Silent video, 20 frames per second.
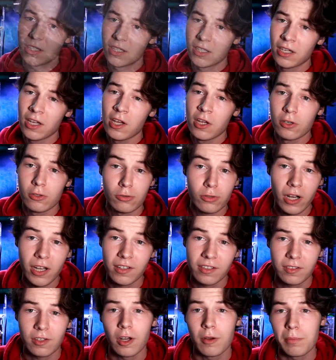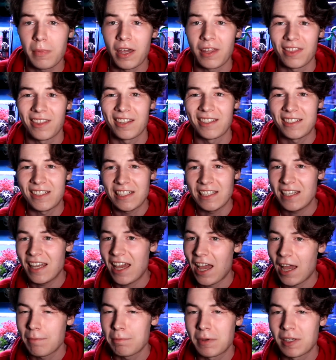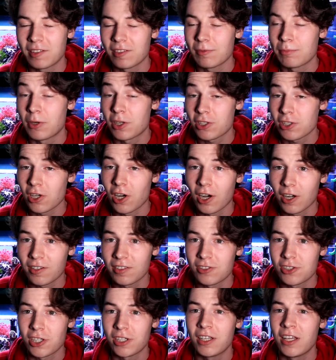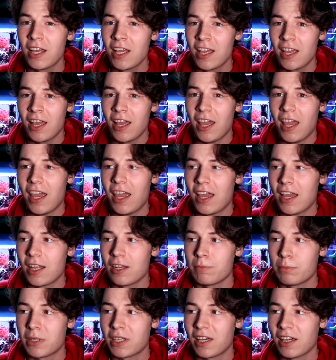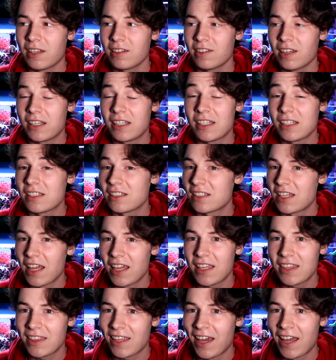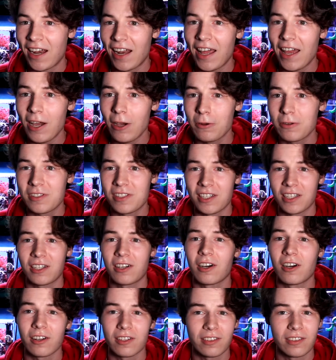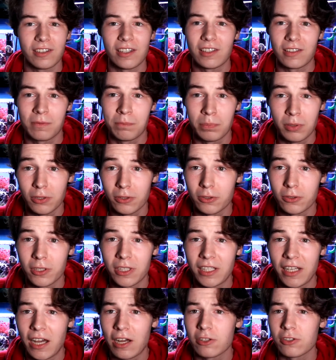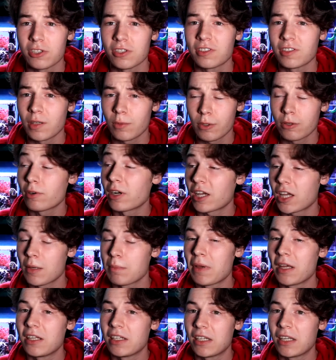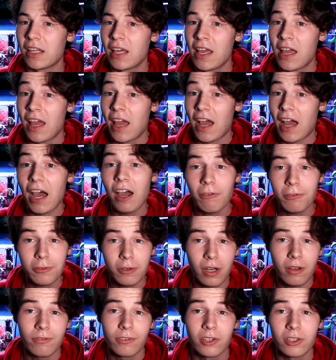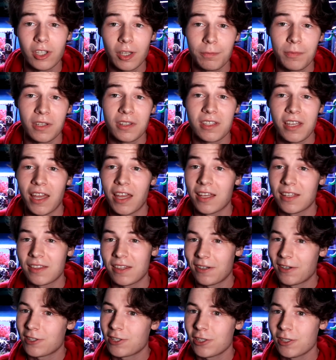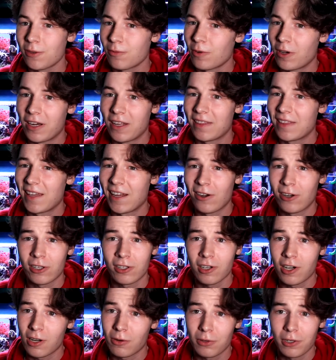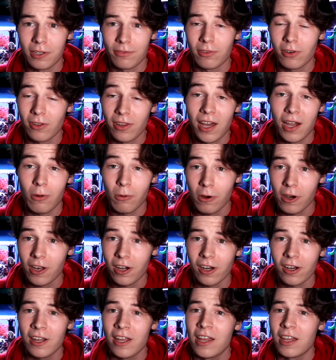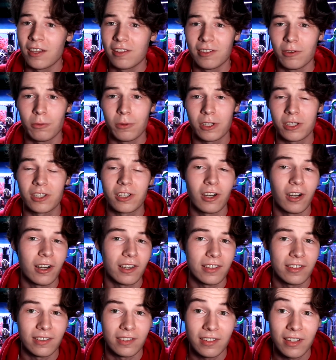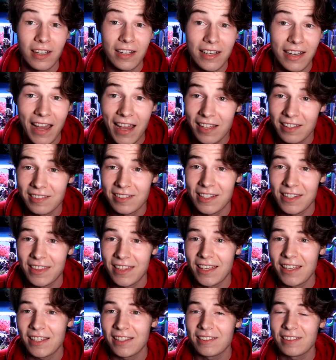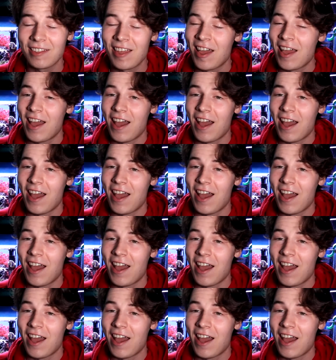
the dry start method didn't have much oxygen, and because I didn't take that out, it caused this blue-green algae. Someone recommended after I filled up the tank that I should have went in there and got rid of all that water because it would cause nasty things,